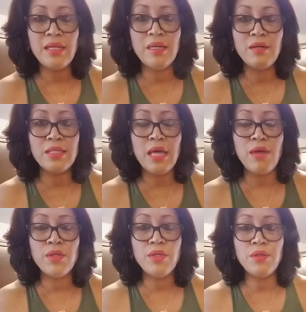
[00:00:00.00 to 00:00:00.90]
Coates. How
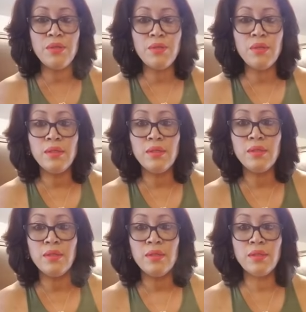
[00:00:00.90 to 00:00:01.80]
are you?
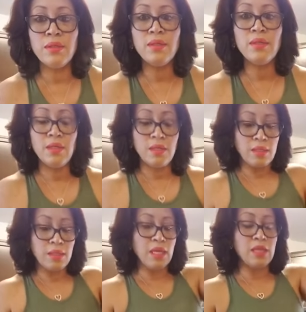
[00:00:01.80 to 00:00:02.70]

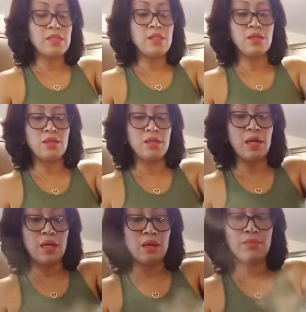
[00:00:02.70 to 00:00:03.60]
Yeah, so,
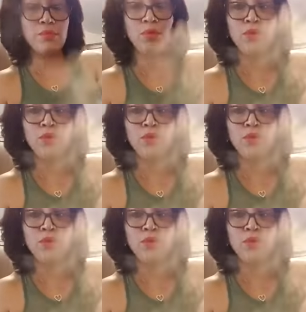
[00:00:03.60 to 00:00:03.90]
um,